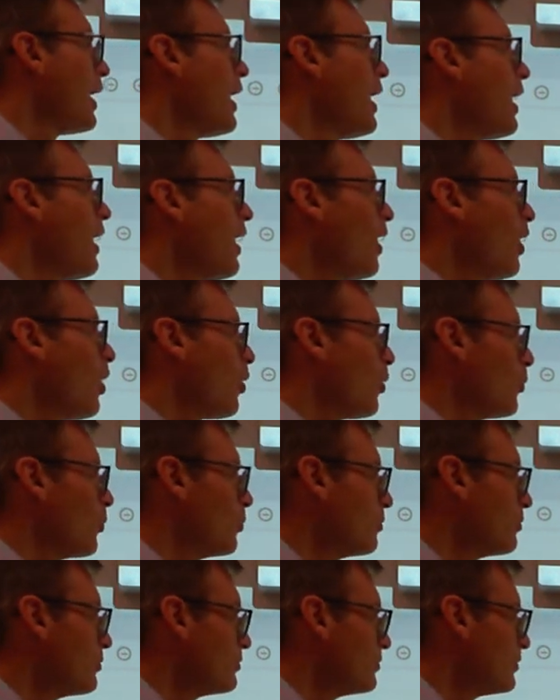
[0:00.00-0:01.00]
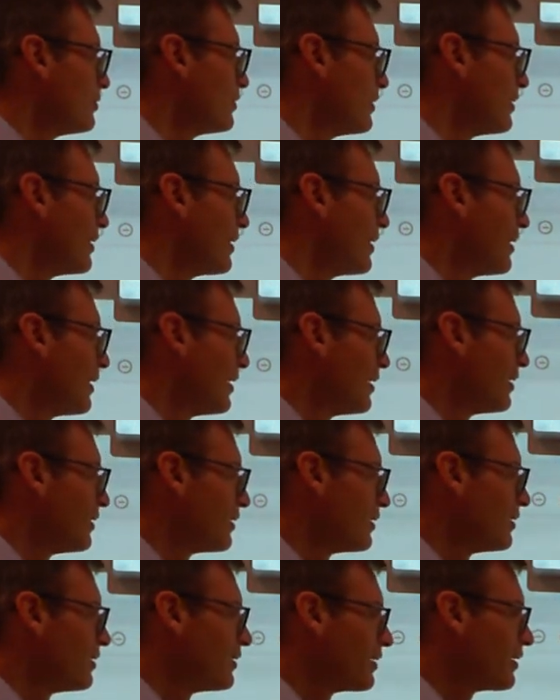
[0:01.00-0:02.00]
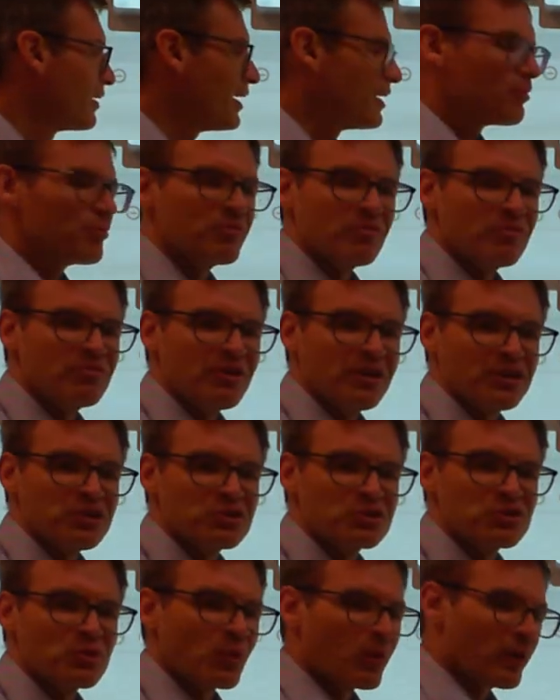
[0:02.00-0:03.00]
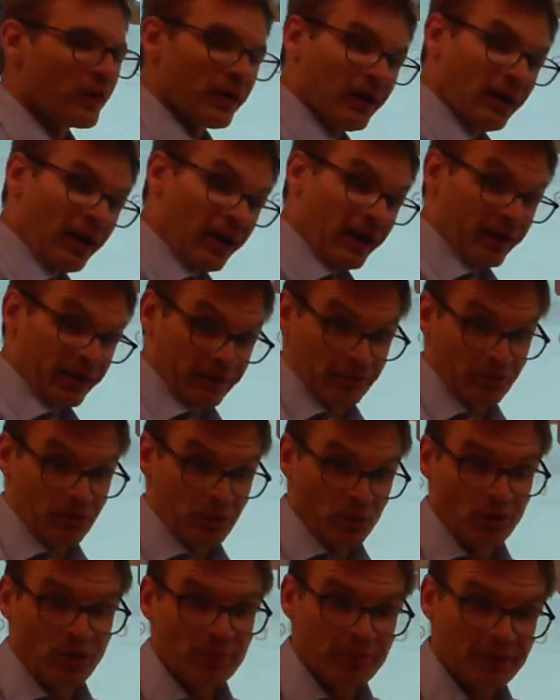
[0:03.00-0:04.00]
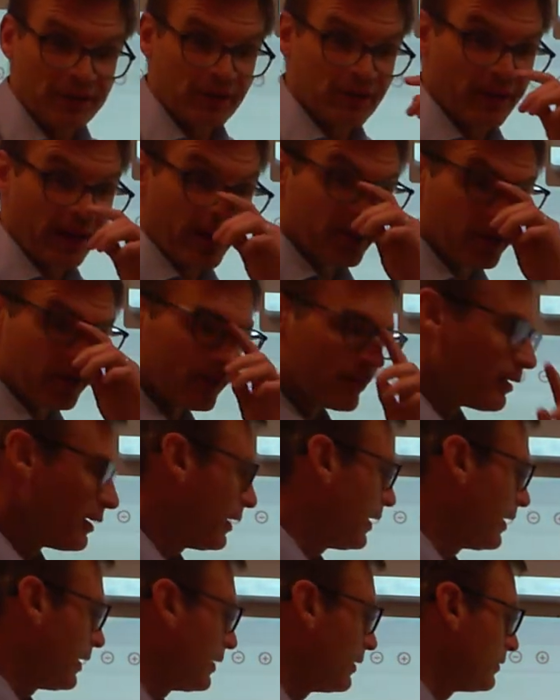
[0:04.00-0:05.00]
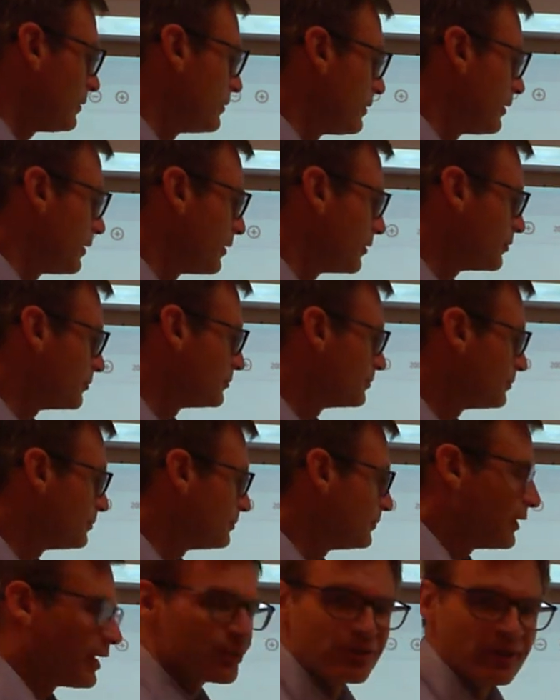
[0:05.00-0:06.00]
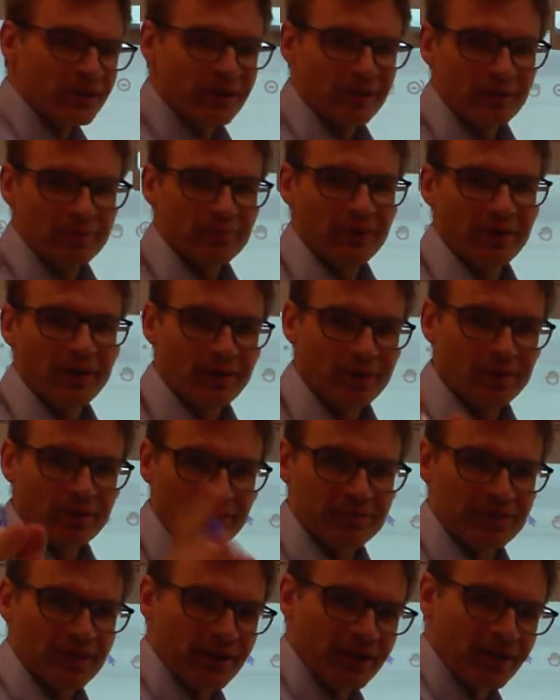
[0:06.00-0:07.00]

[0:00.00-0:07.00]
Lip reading: Kind of a funny story. I grew up in Atlanta, and actually, I don't have time.